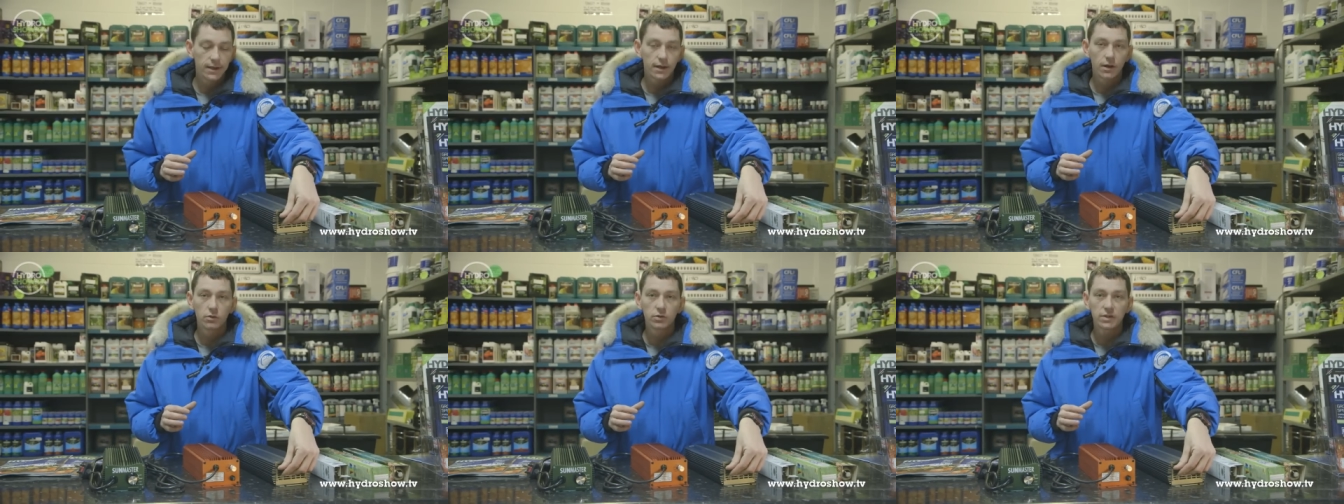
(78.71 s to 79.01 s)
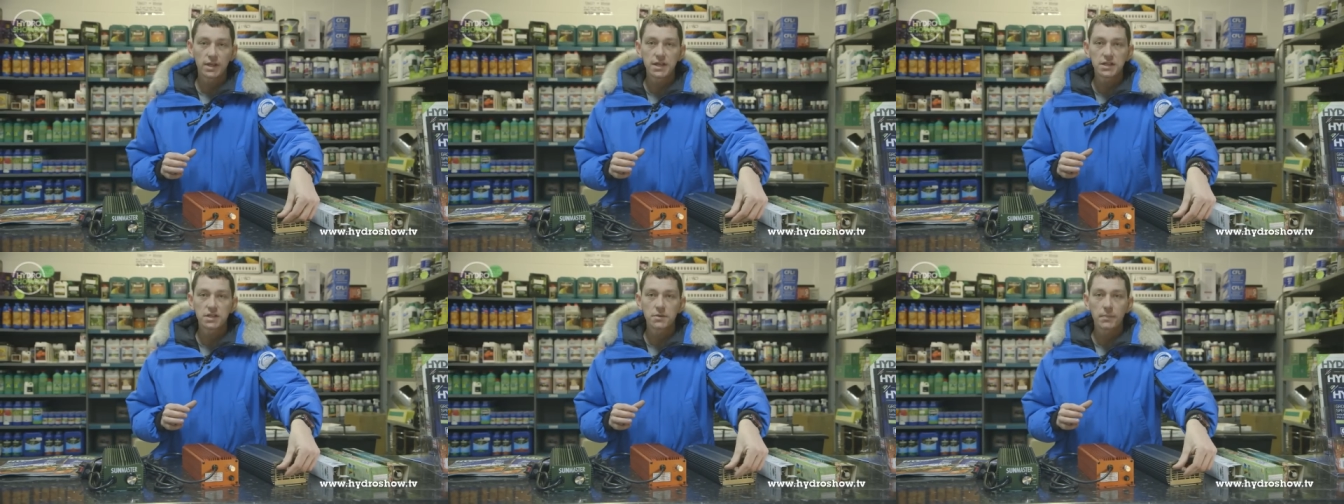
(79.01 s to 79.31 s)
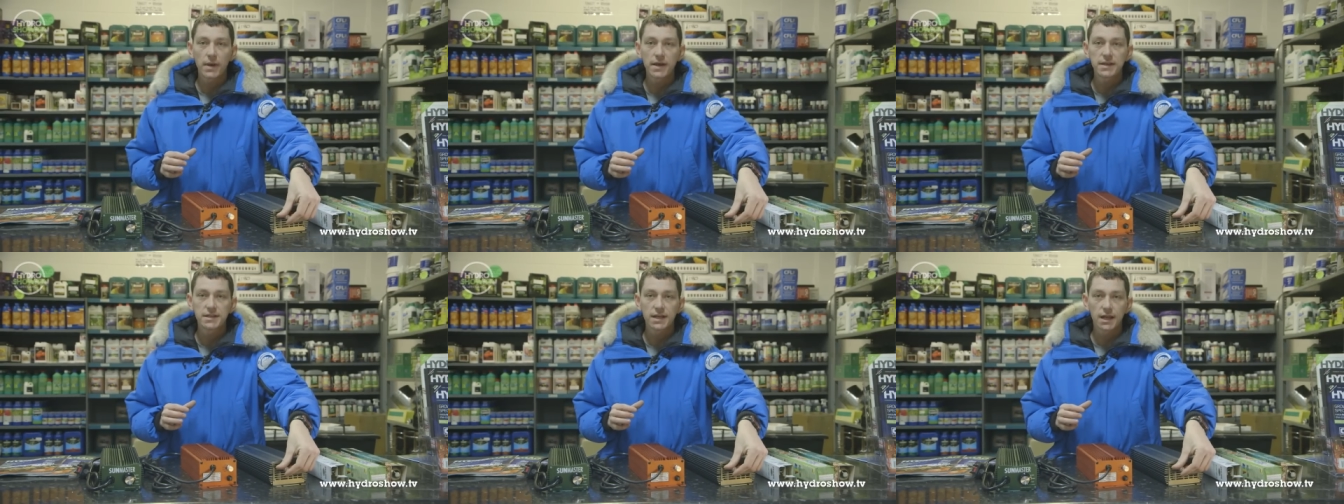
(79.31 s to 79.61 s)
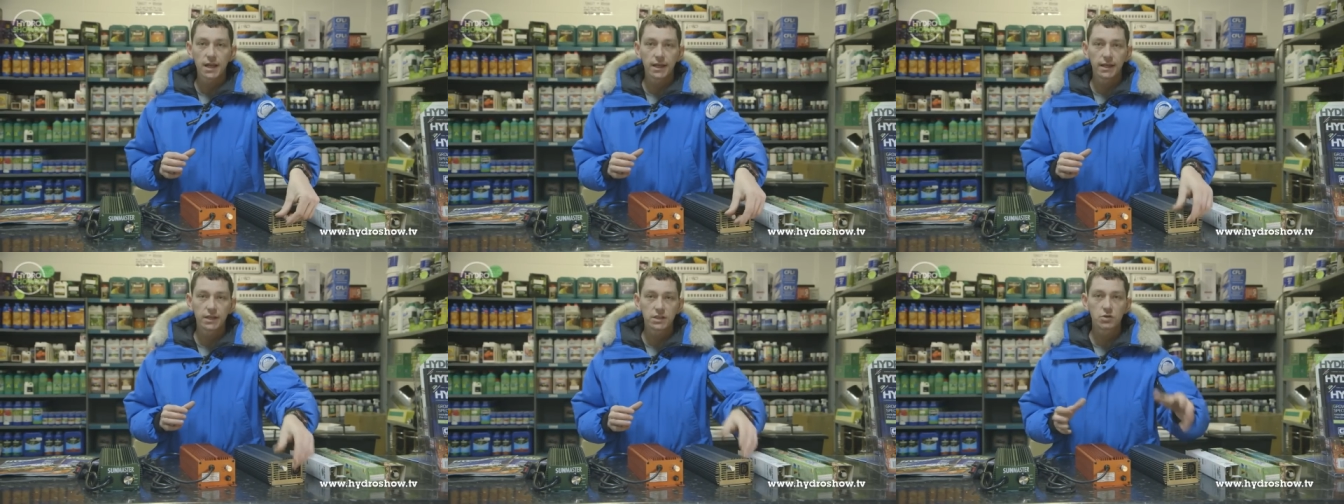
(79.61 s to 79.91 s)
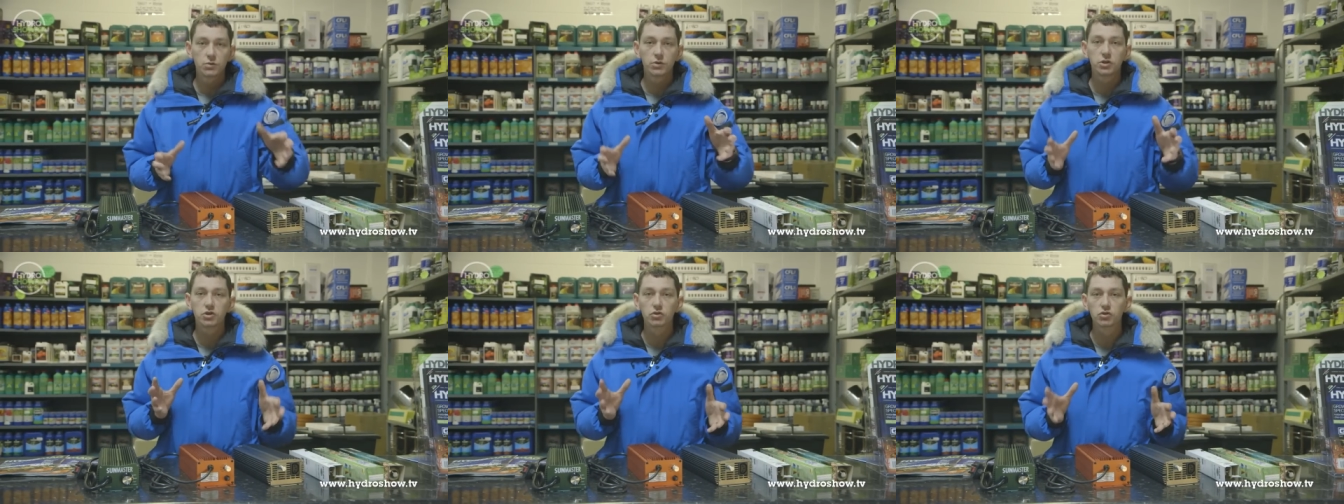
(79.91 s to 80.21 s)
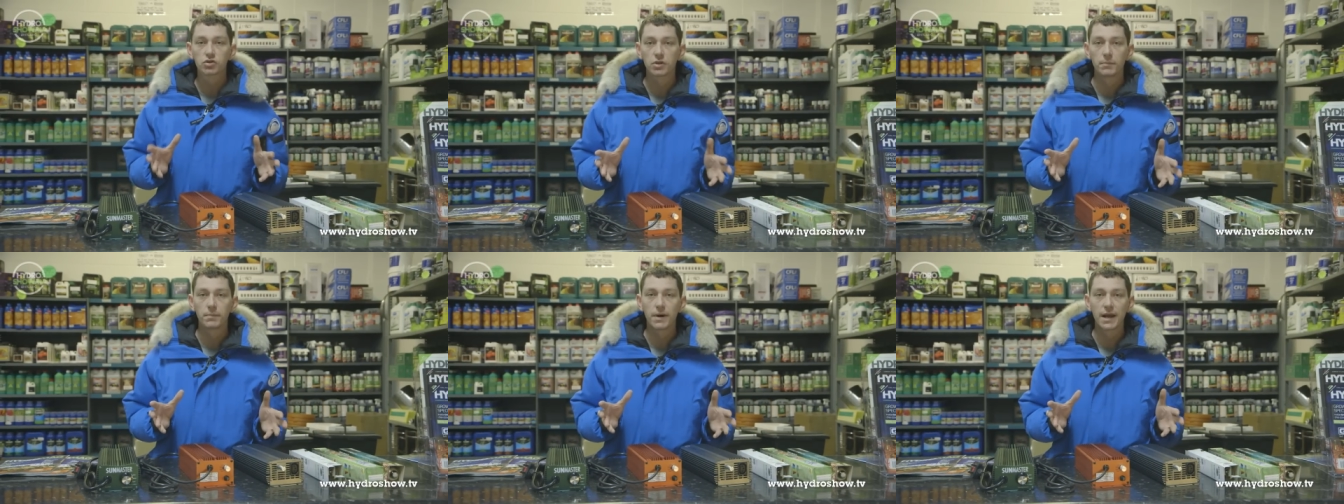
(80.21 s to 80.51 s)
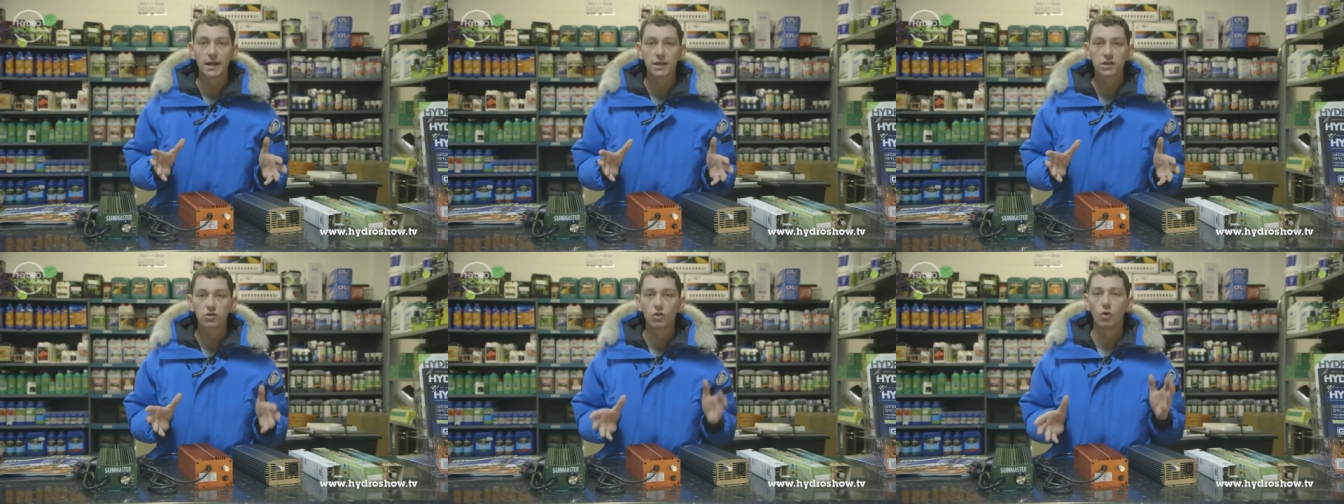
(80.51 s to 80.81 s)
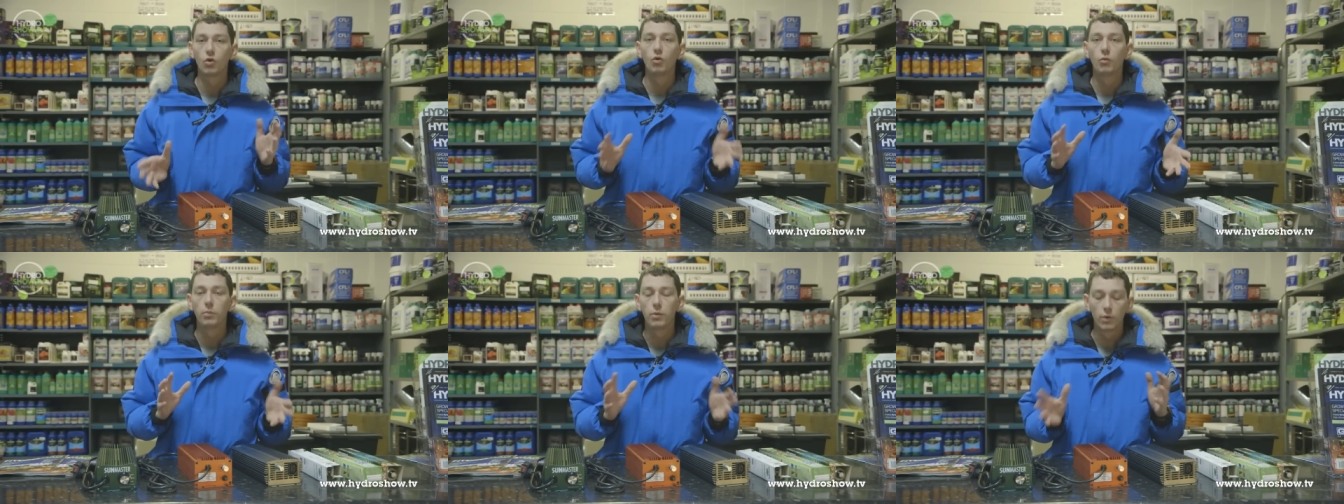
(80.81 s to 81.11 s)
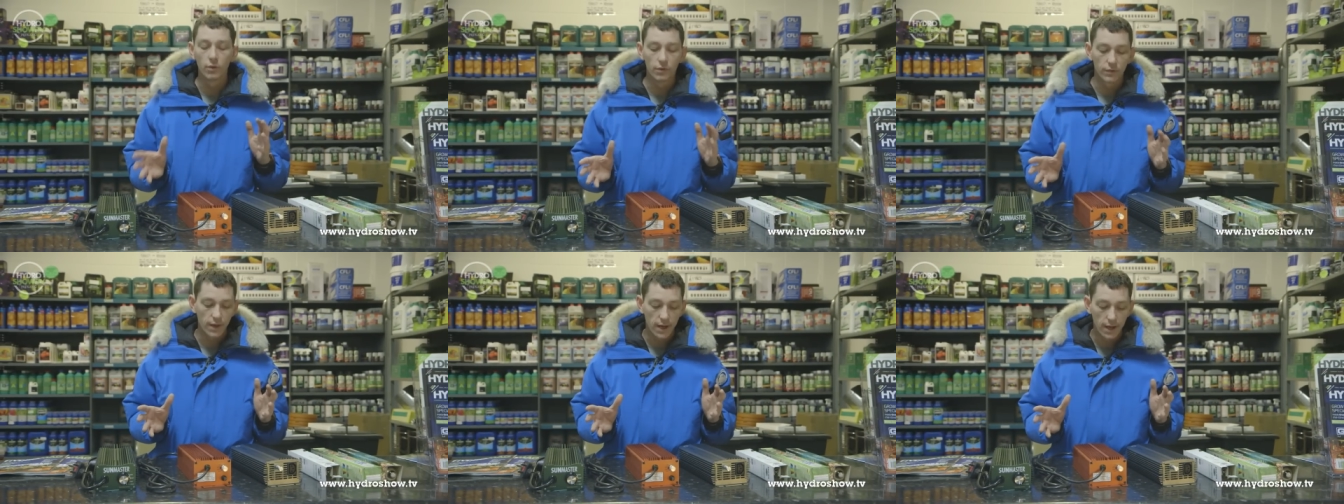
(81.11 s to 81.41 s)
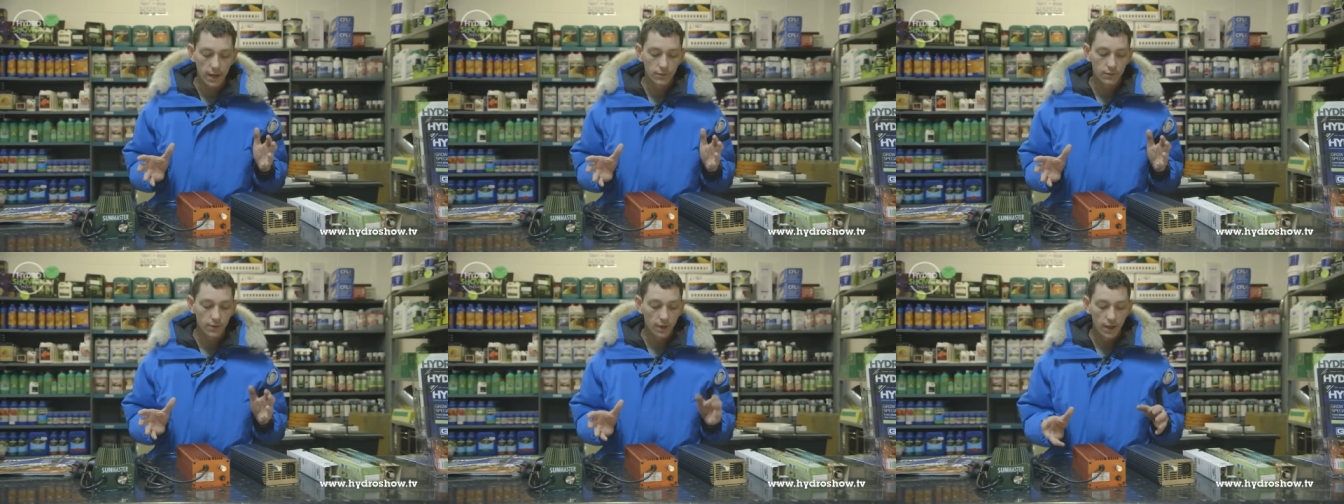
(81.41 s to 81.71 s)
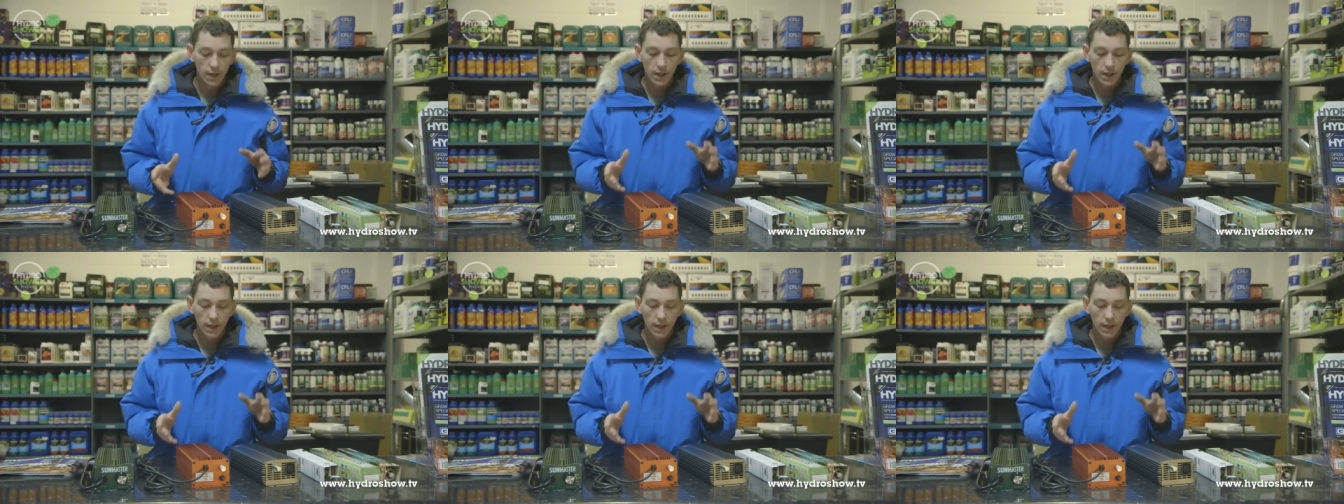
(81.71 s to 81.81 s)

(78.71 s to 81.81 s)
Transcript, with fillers: Now these are basically to adjust the ballast up and down.